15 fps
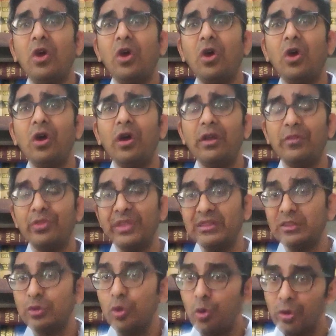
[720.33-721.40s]
or
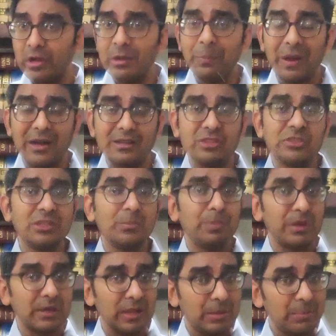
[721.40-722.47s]
there's an oral partition,
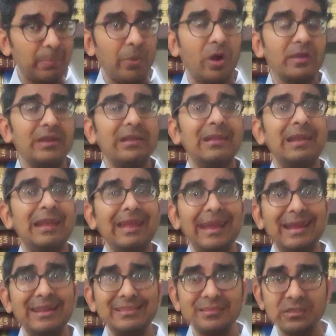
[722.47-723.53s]
but importantly,
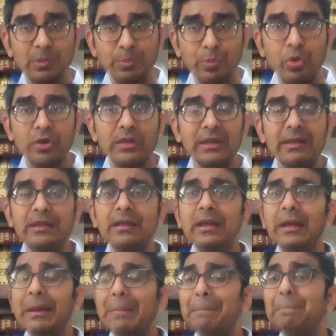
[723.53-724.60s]
it is supported
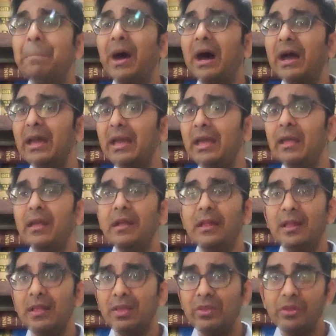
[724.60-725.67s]
by
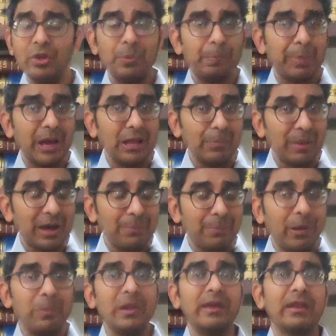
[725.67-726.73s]

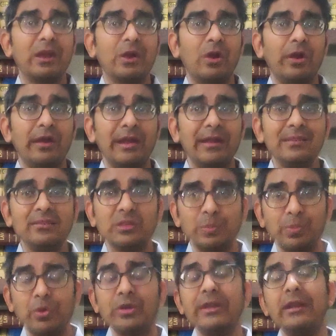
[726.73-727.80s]
public record. It is
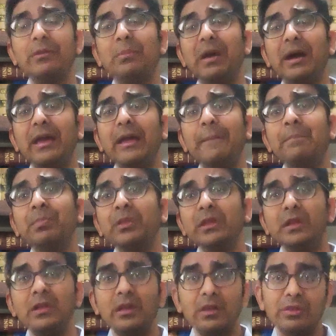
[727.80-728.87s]
supported by
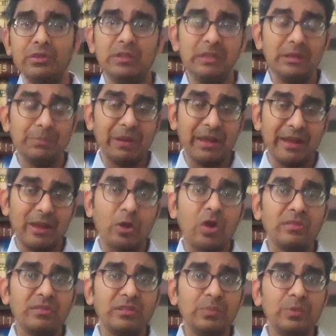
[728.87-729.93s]

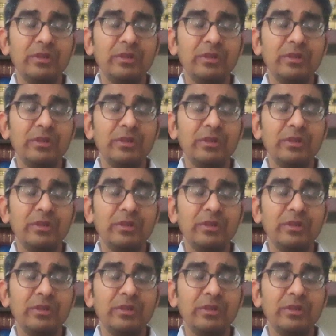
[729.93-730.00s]
records in